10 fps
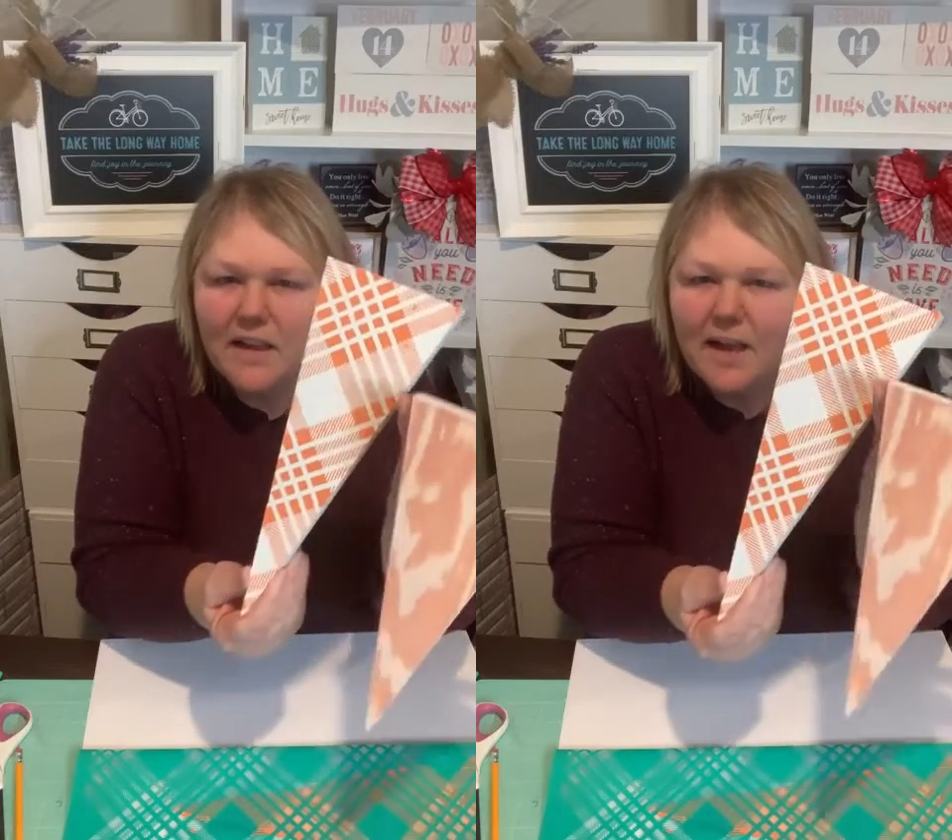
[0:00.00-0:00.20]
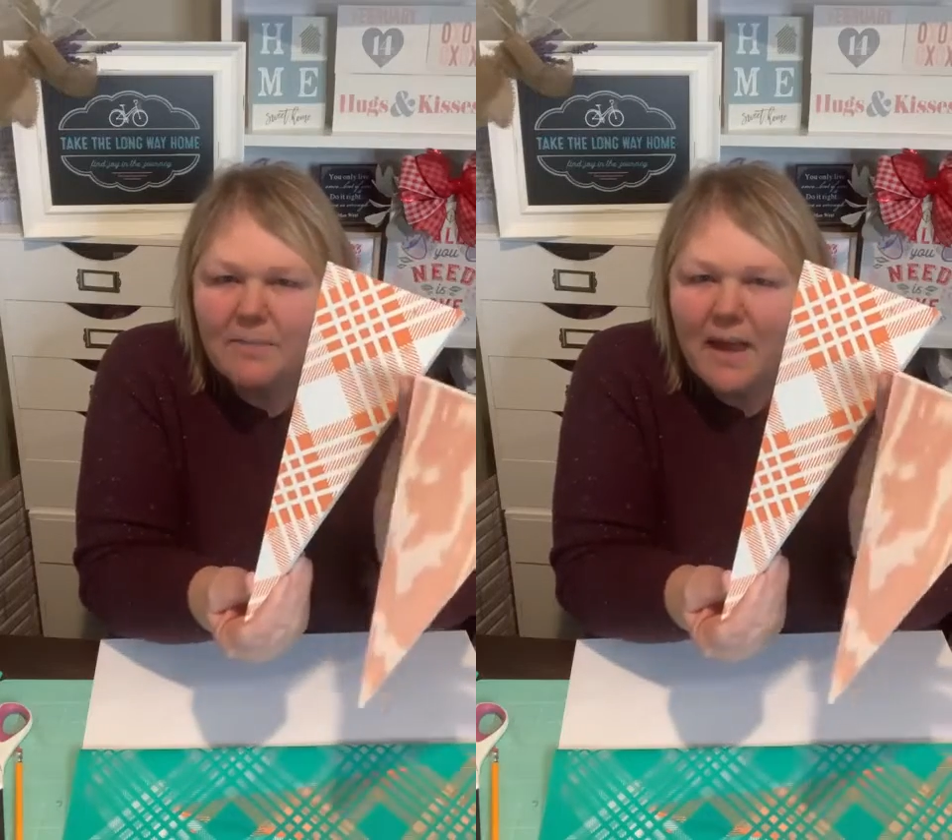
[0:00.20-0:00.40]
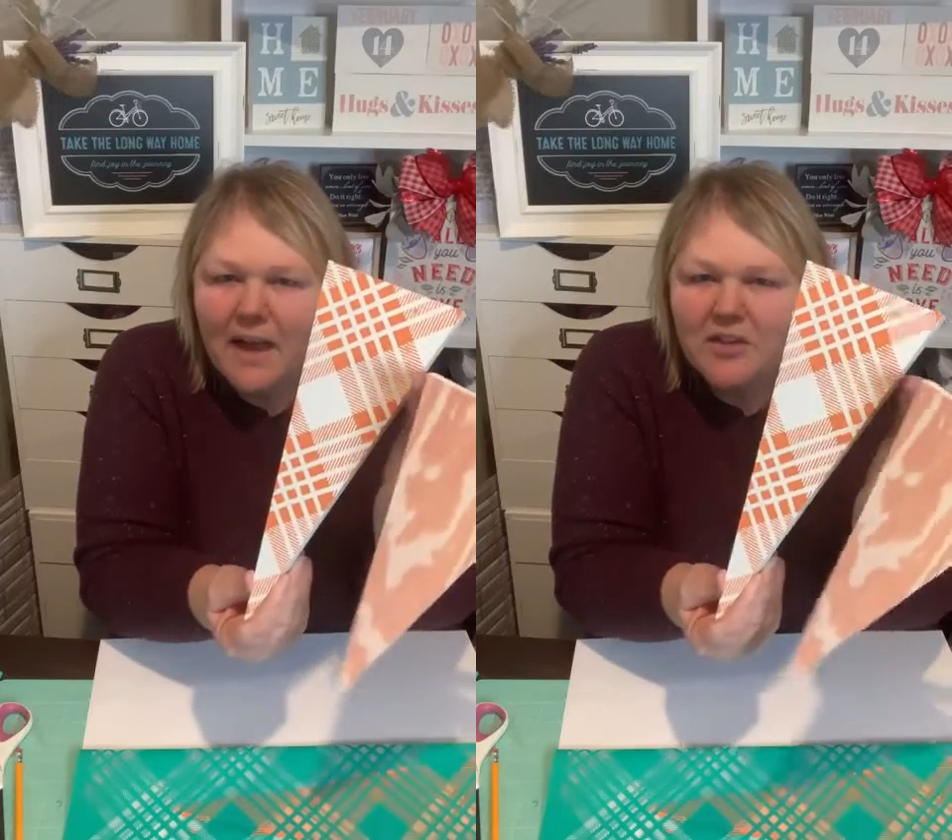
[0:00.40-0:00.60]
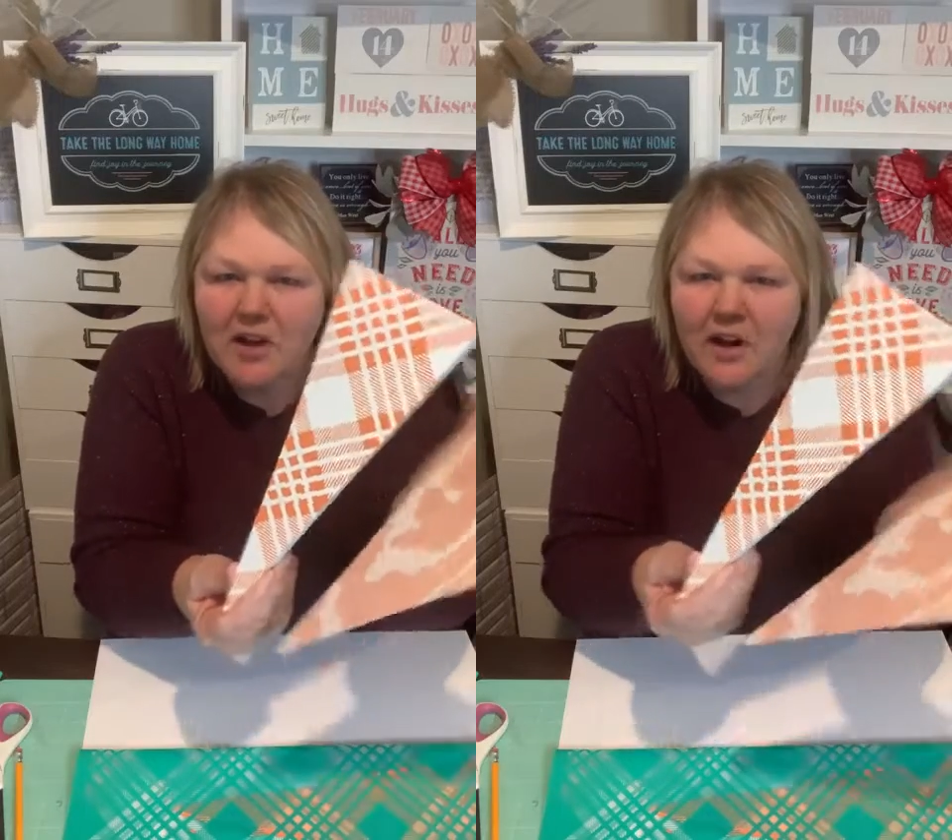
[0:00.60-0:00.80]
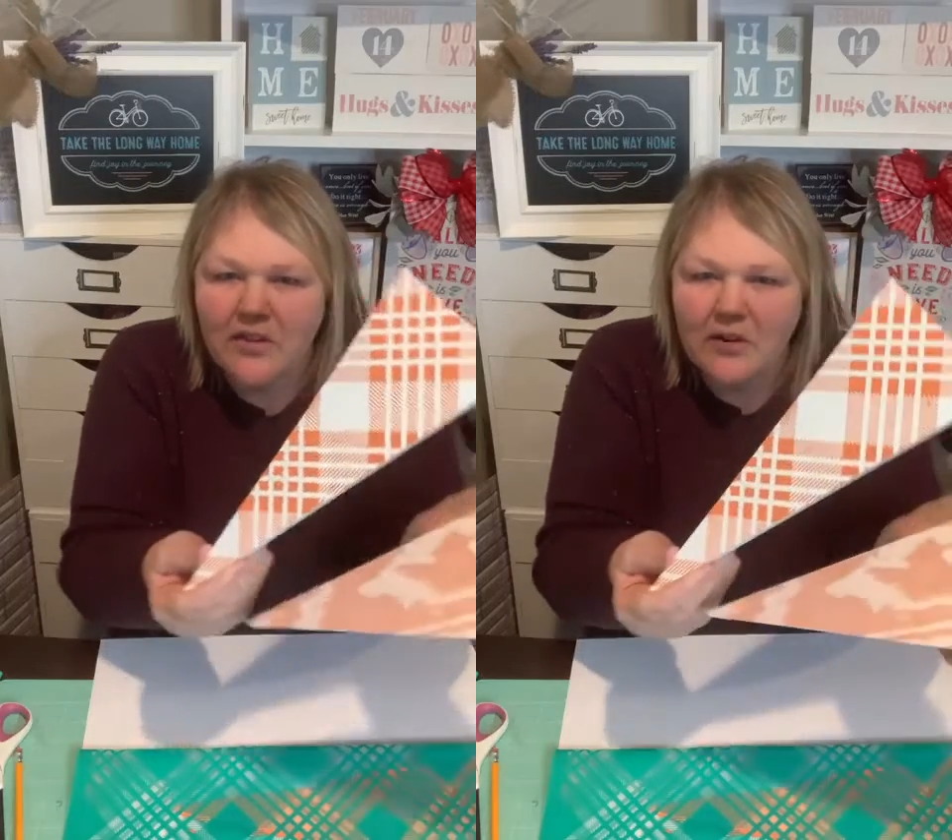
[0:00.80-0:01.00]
a match are.